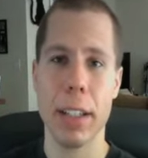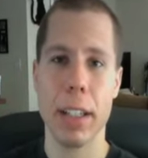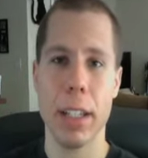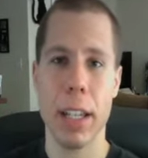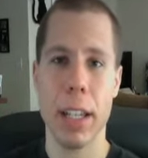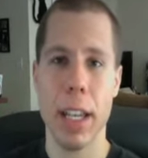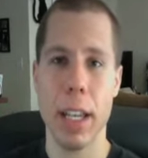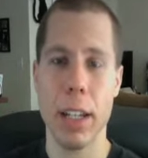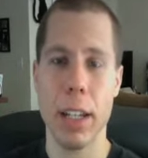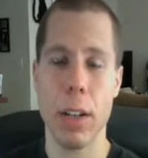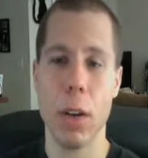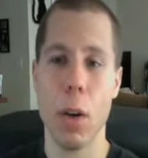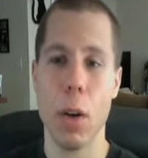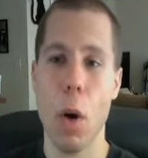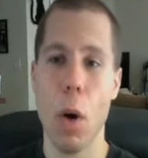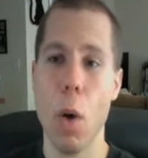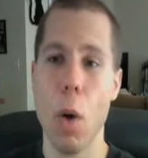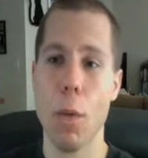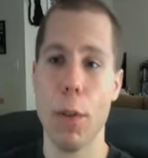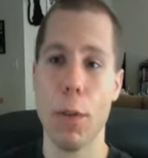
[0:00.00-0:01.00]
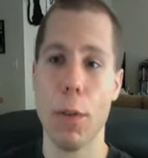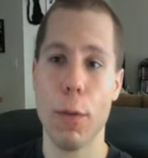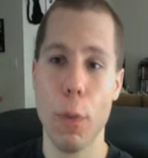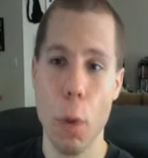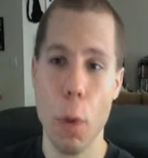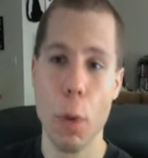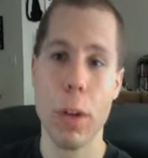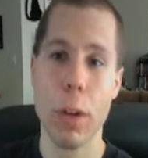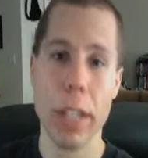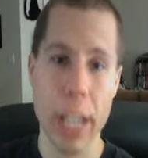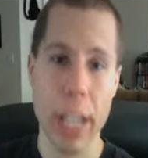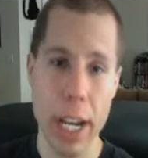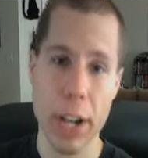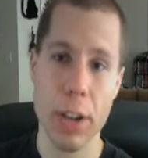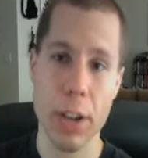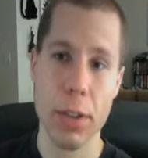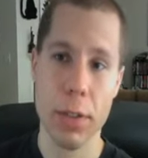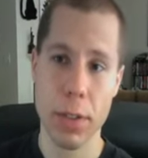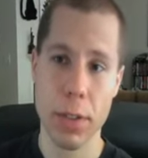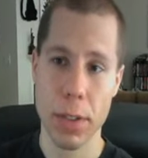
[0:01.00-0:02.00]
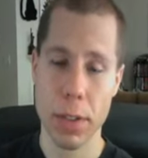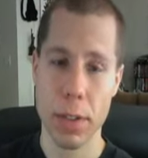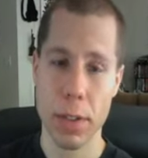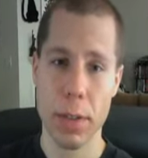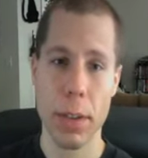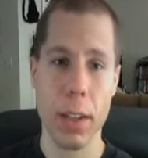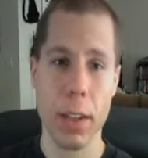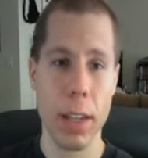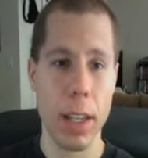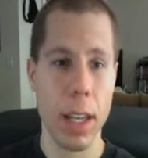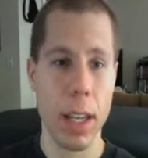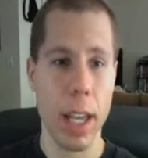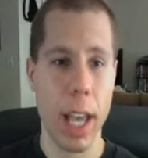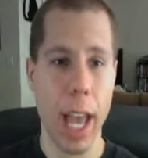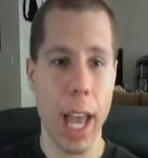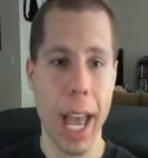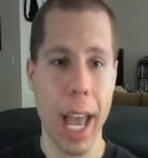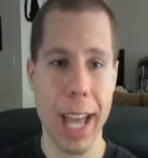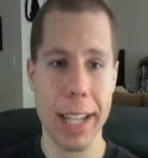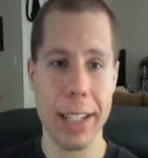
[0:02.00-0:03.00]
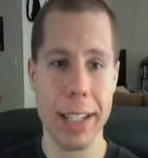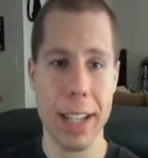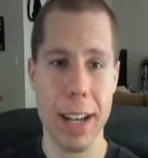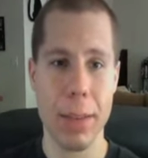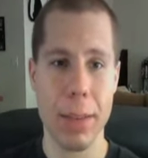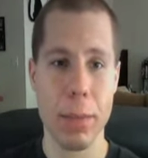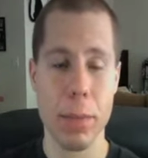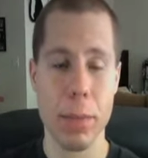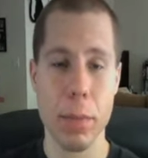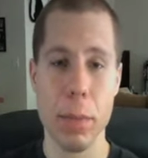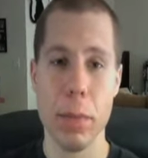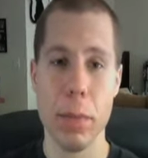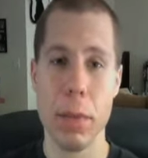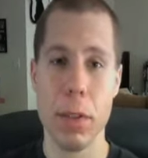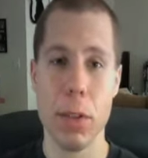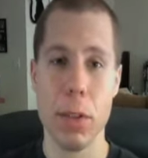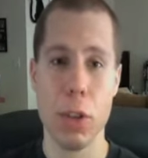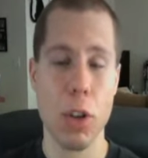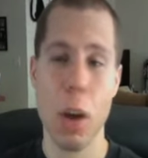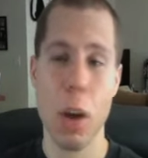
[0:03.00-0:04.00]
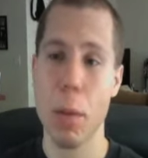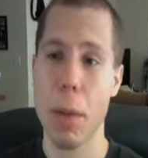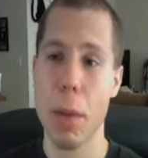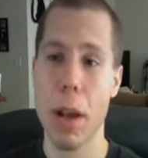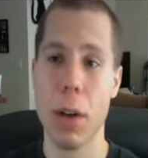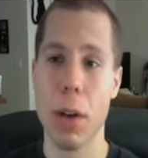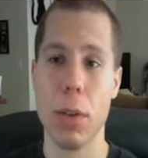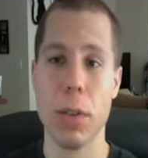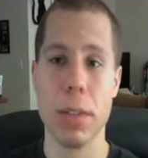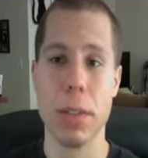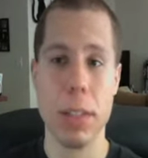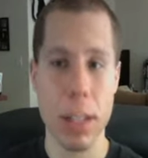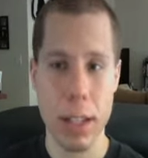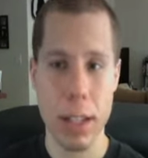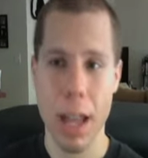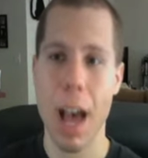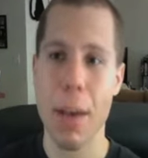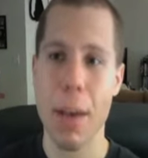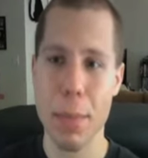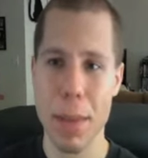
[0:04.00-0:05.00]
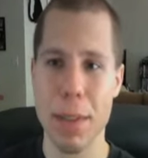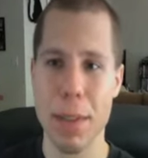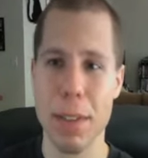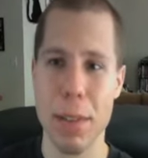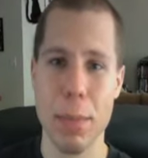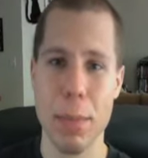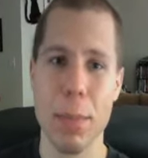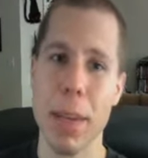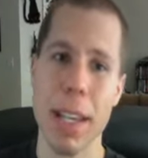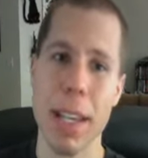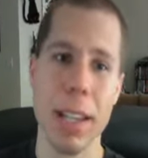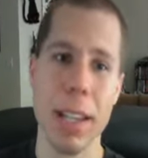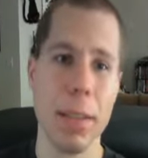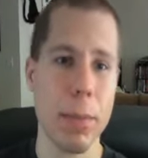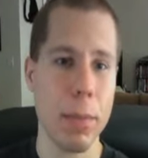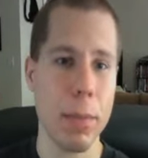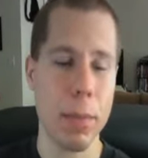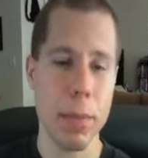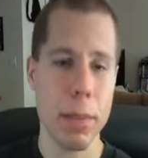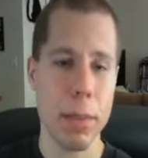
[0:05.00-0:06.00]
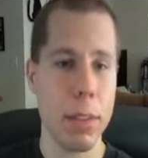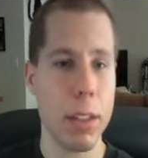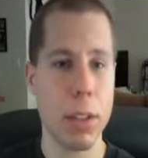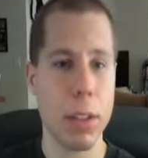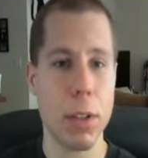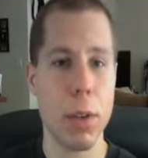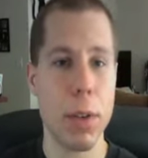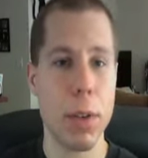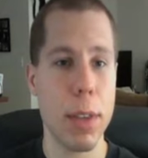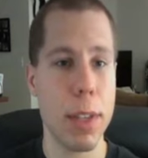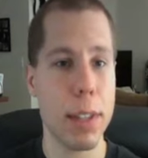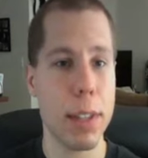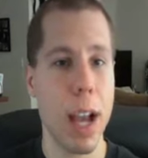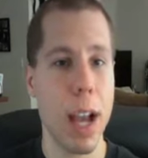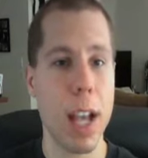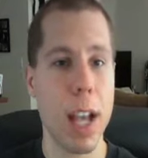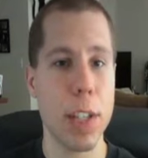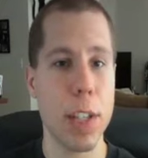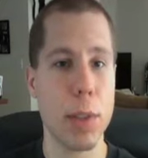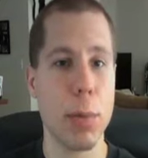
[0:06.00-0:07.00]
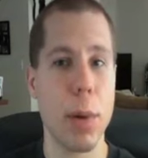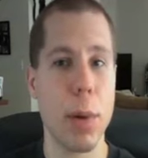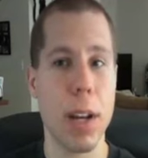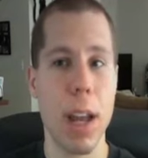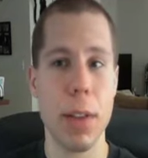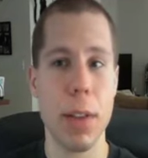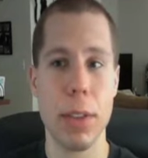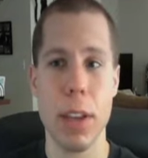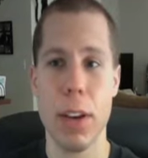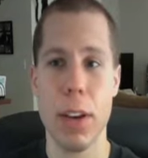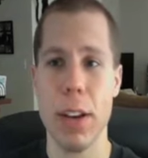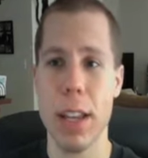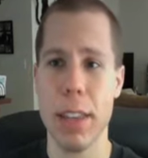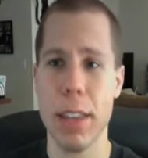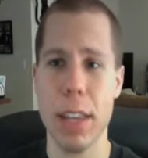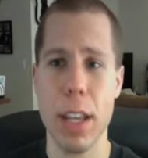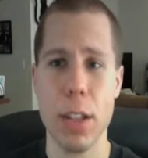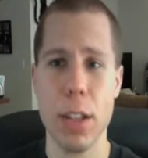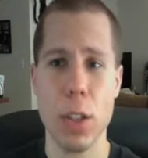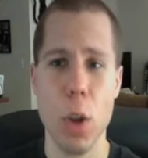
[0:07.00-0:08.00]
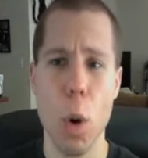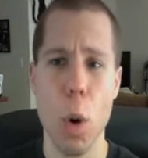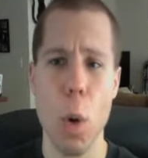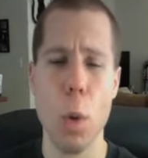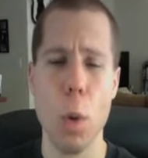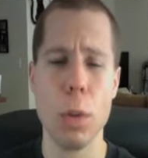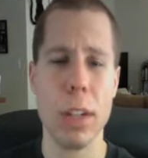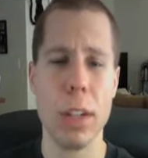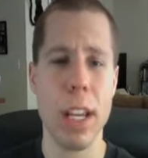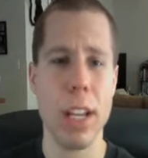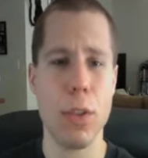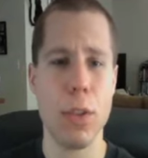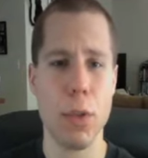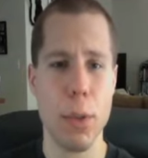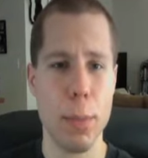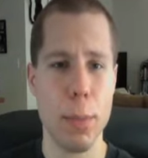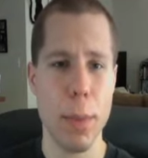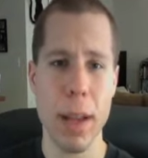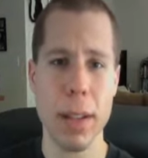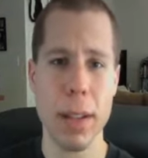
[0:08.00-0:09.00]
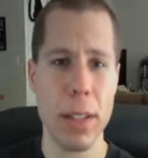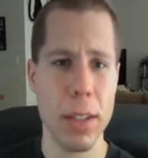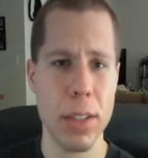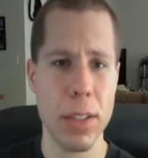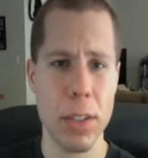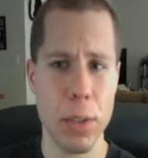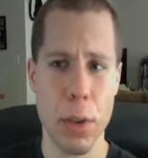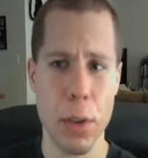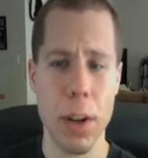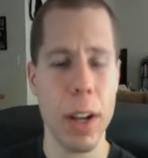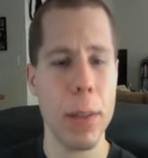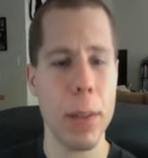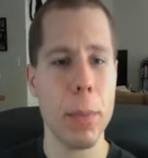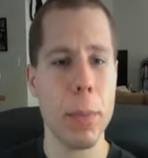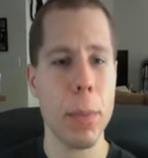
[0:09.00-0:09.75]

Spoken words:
in over 4 years, and Shawn Michaels did not miss a beat. The two of these guys went out there, and they told a tremendous story.